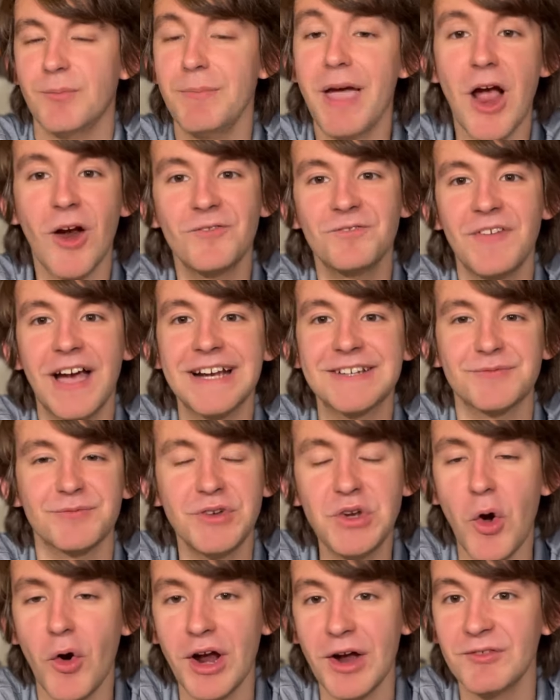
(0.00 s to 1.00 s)
Now, in fact,
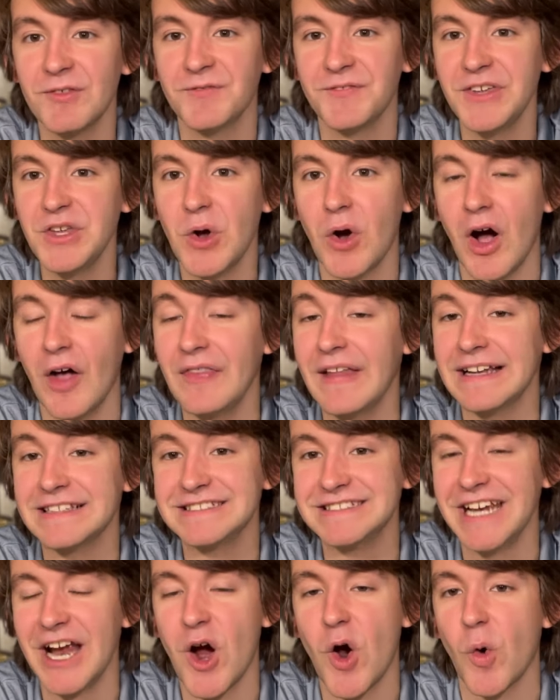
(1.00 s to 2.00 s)
we already have a video on that
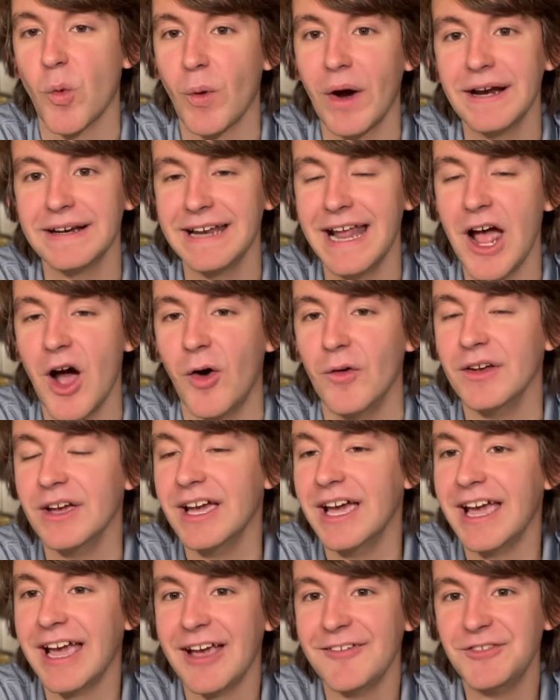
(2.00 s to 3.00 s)
channel right now
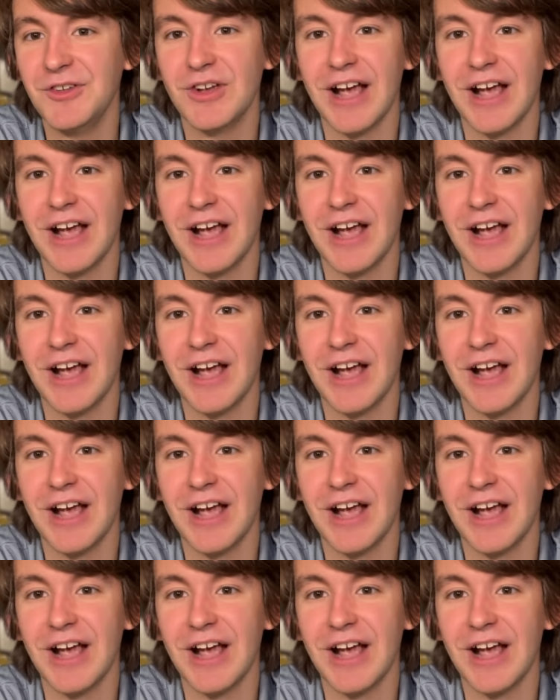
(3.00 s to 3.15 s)
if you